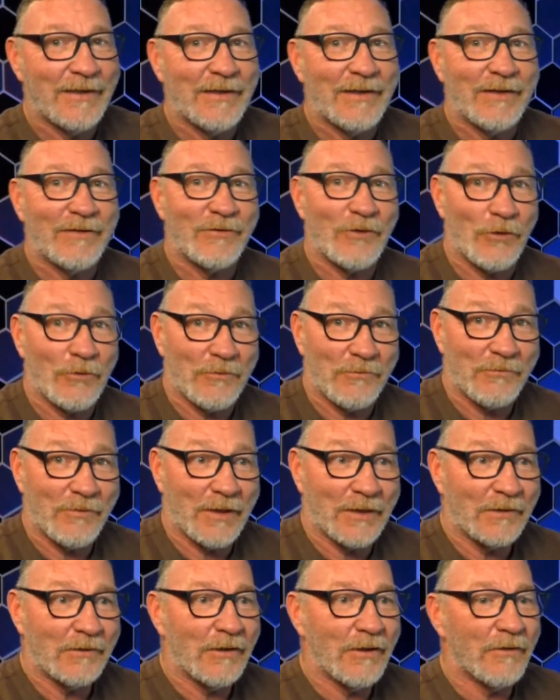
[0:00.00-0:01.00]
It's hard to
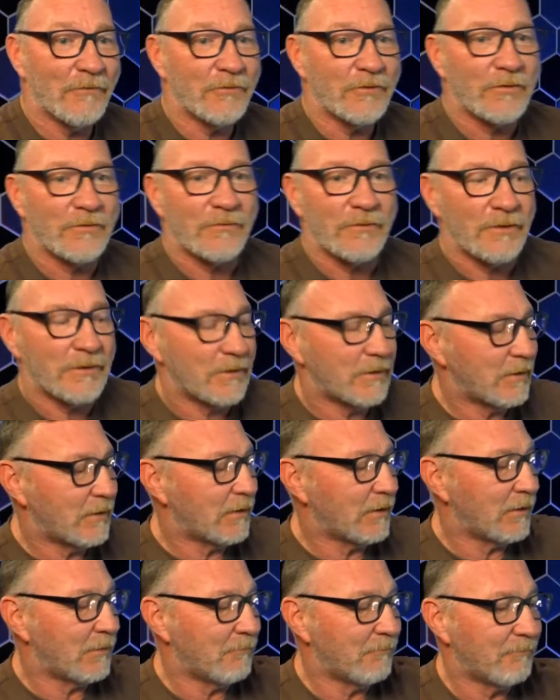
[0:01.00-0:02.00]
find gloves.
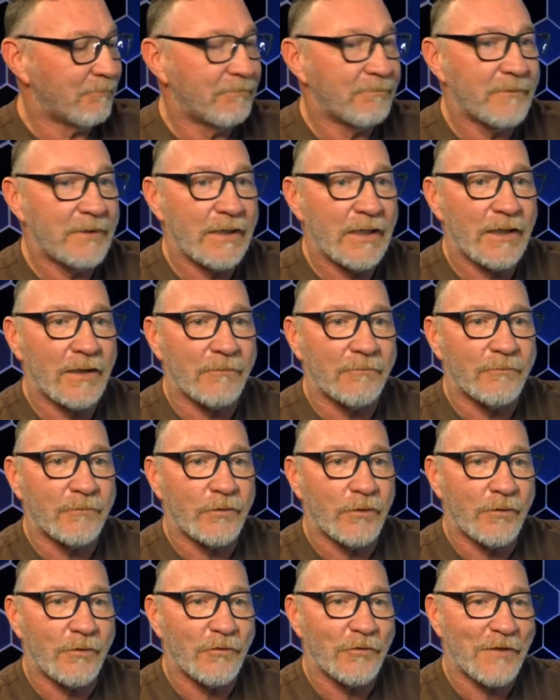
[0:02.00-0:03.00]
Yeah,
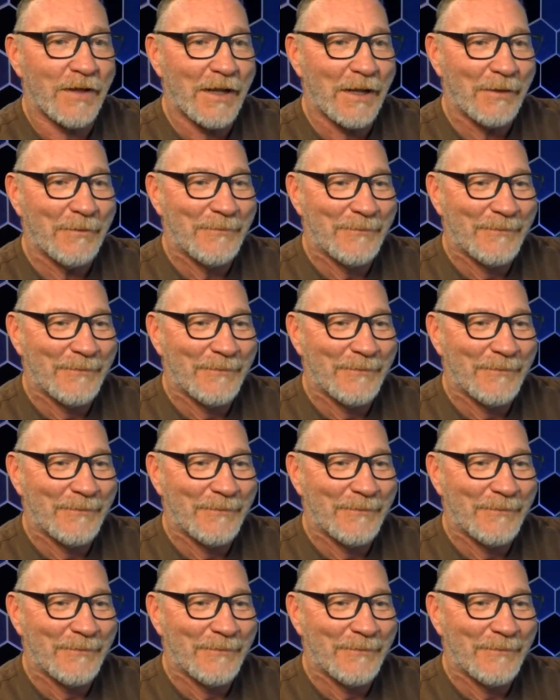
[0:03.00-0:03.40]
so there's that.